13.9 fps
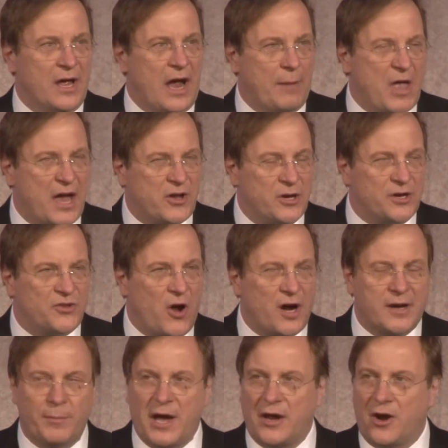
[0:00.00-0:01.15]
I'm not going to talk
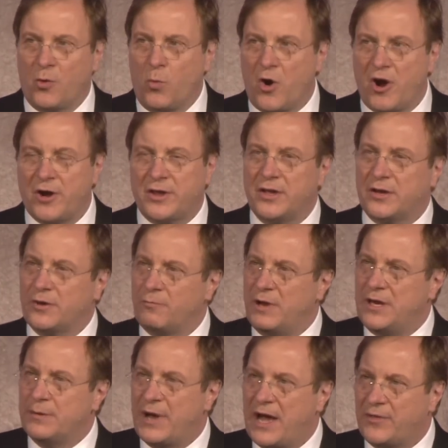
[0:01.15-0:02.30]
about our work. You can read
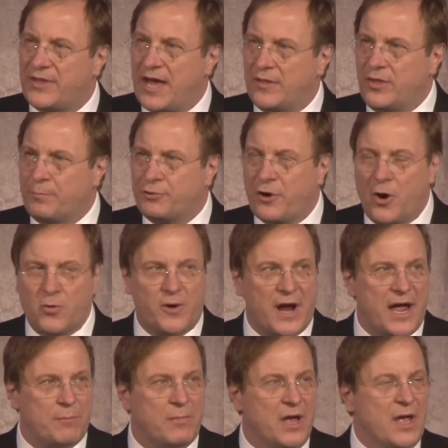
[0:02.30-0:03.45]
about that in the
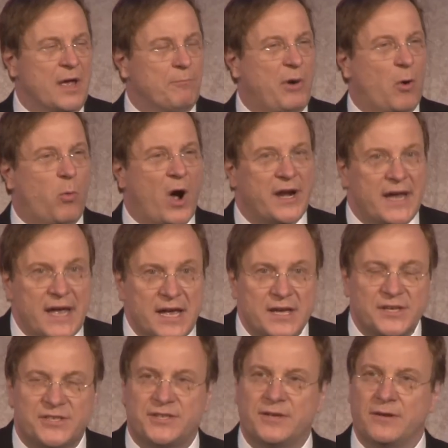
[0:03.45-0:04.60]
program. But what
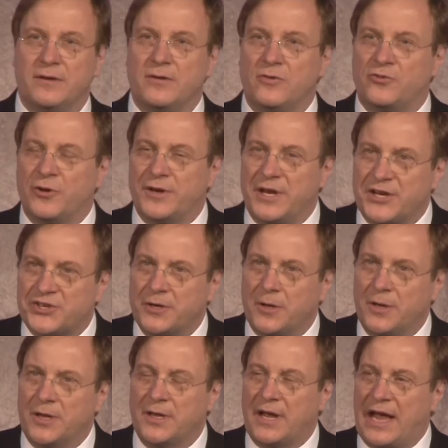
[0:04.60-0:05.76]
is
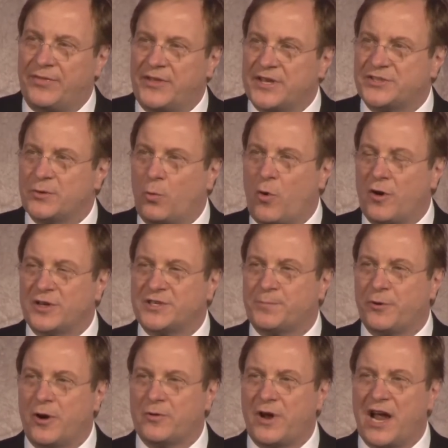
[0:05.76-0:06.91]
traditional at this awards
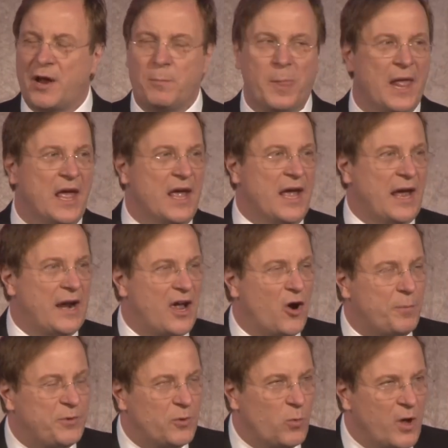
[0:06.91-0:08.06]
program, and I hope
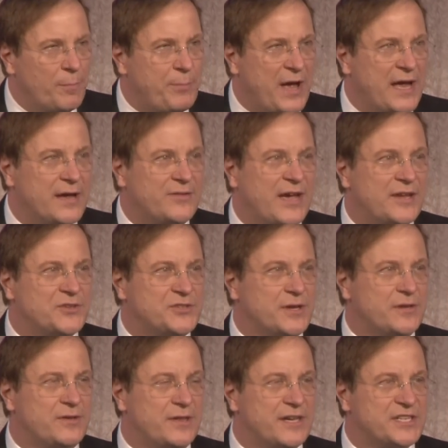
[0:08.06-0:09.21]
you will pay attention
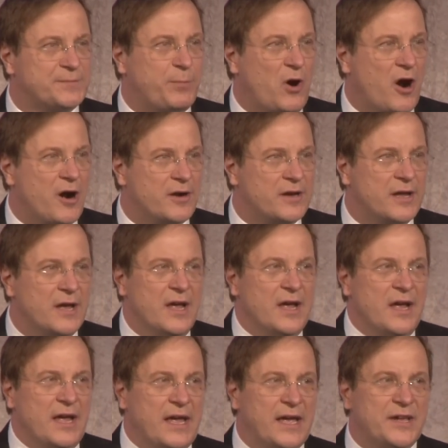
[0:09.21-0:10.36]
to this part,
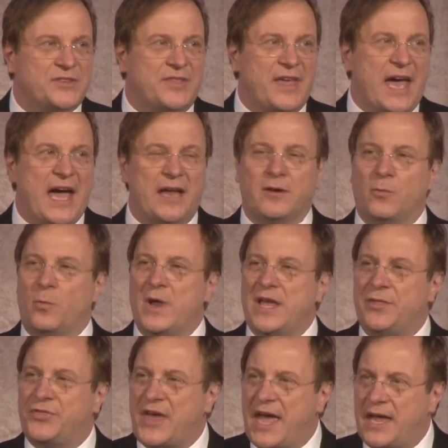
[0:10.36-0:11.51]
is that we
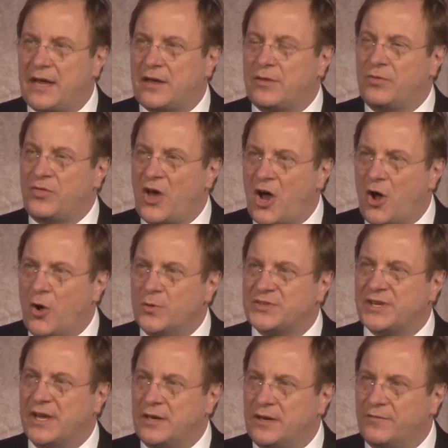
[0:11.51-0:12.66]
thank those
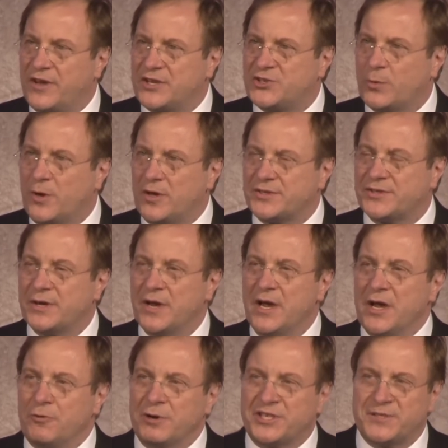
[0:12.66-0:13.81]
individuals
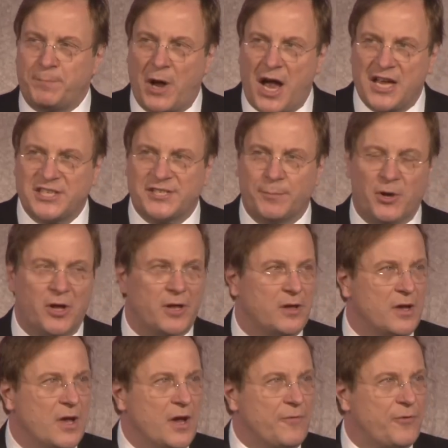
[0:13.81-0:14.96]
responsible
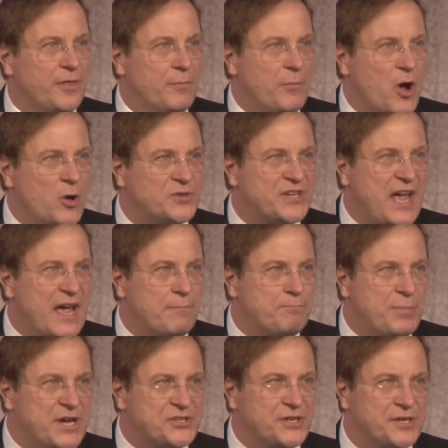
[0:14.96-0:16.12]
for the most
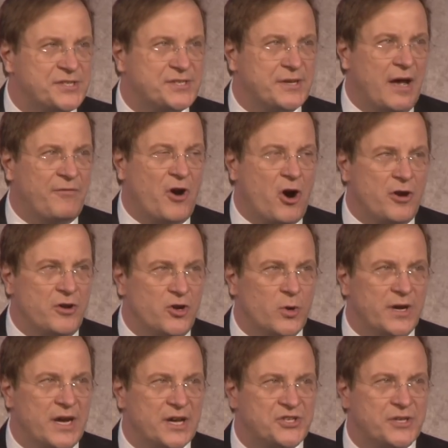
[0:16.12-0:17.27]
ambitious of our new
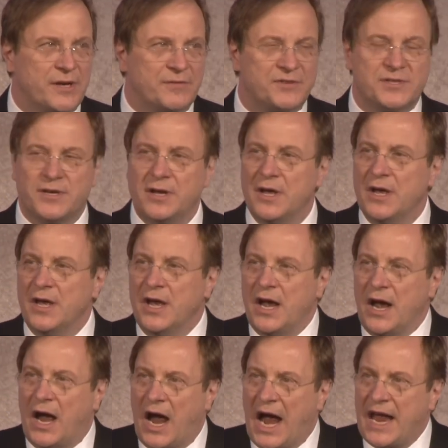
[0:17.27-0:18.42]
initiatives.
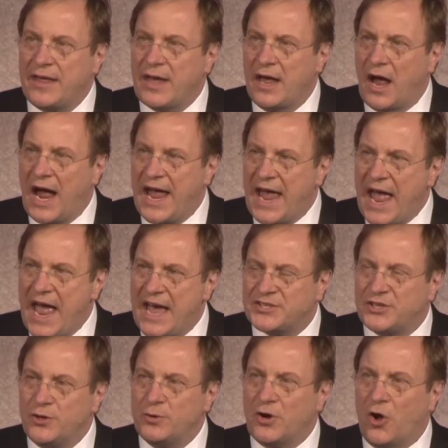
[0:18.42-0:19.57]
I ask
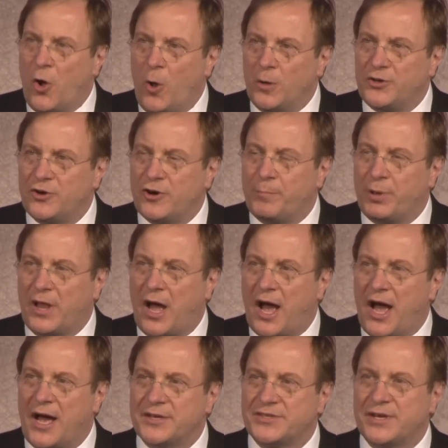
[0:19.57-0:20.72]
you to hold your
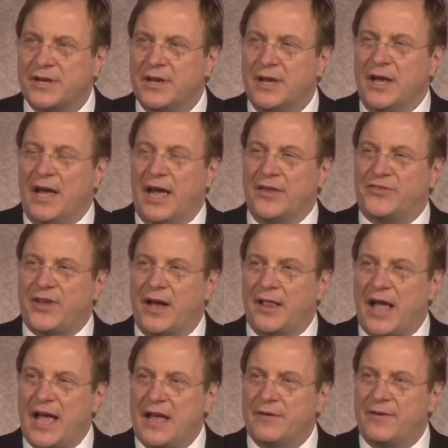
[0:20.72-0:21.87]
applause until
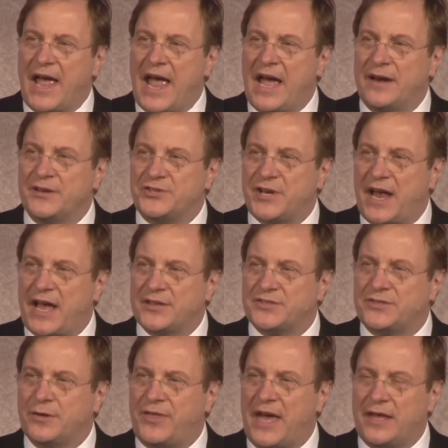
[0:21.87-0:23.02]
I have had a chance
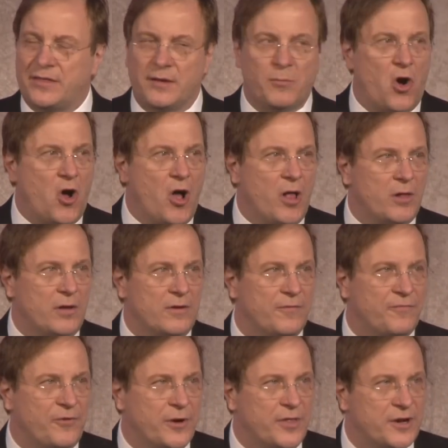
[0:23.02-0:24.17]
to thank them all
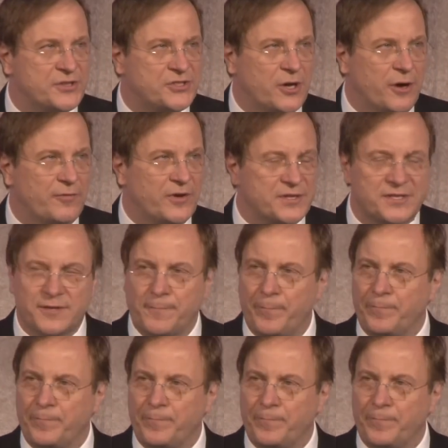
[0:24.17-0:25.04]
for their service.